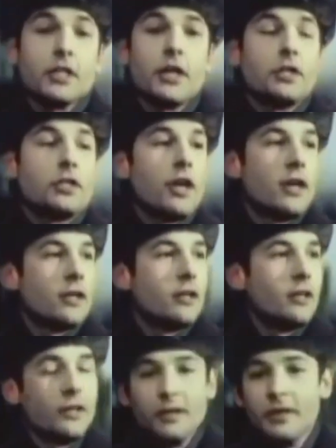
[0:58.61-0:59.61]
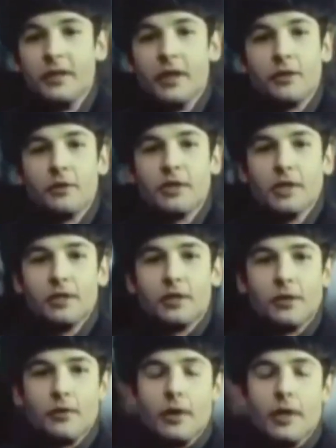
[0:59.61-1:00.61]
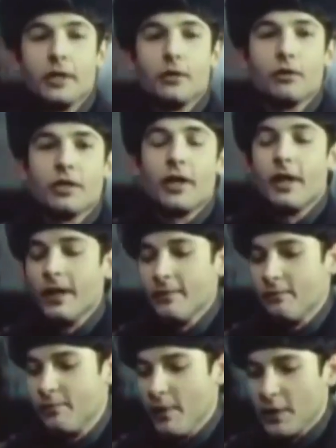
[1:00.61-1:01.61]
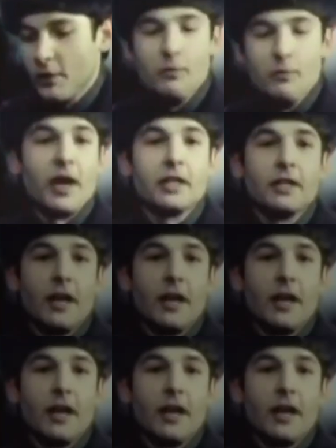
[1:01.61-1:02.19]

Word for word: One thing is clear. Both Sukletin and Medina knew how